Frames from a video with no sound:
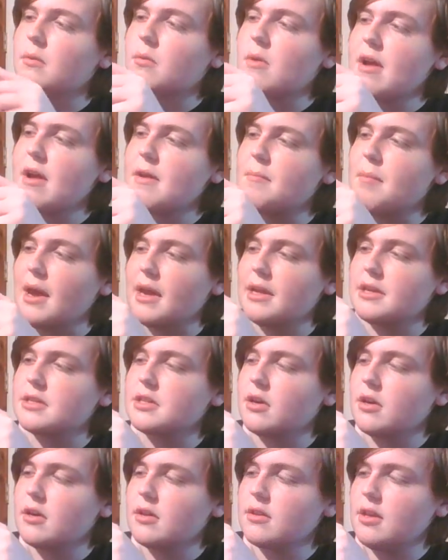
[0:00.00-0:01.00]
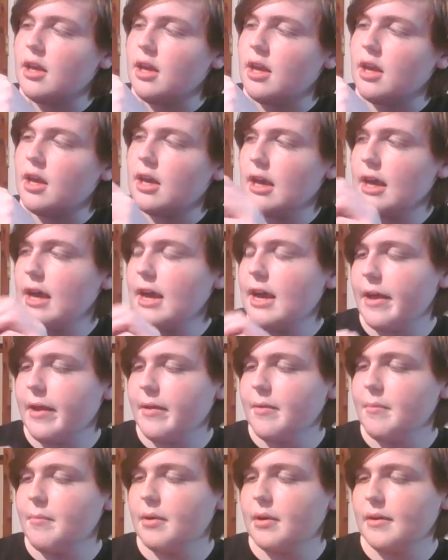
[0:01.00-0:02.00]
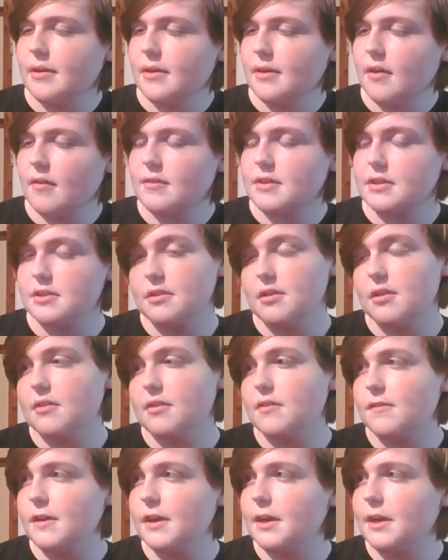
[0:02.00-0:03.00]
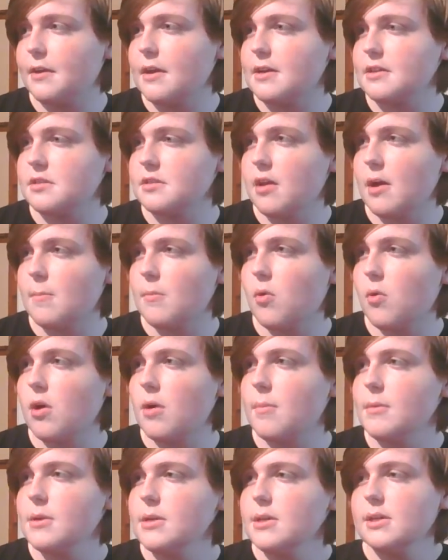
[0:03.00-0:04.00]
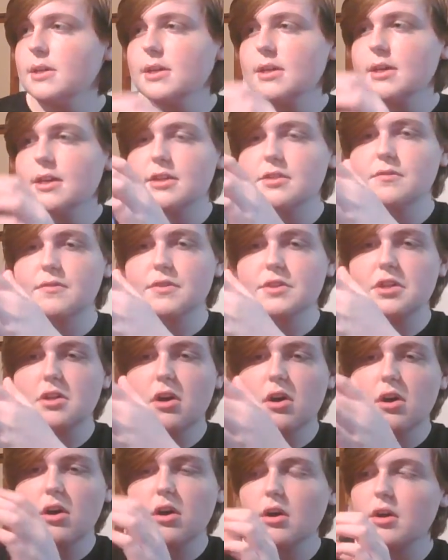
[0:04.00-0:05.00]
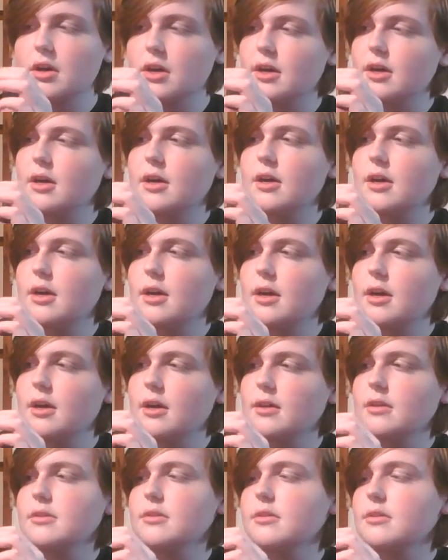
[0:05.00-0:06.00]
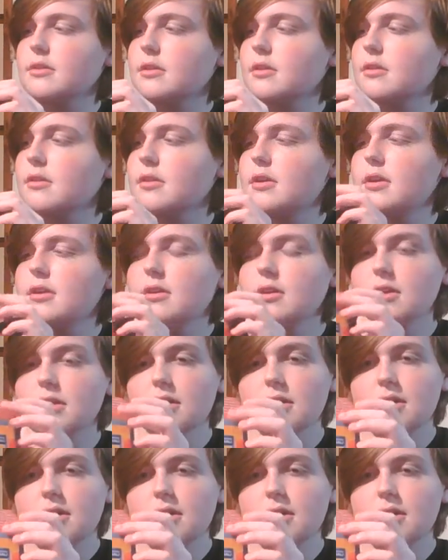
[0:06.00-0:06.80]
red paint on the head, but obviously on the figure it has a lot more. Godzilla vs. Kong, little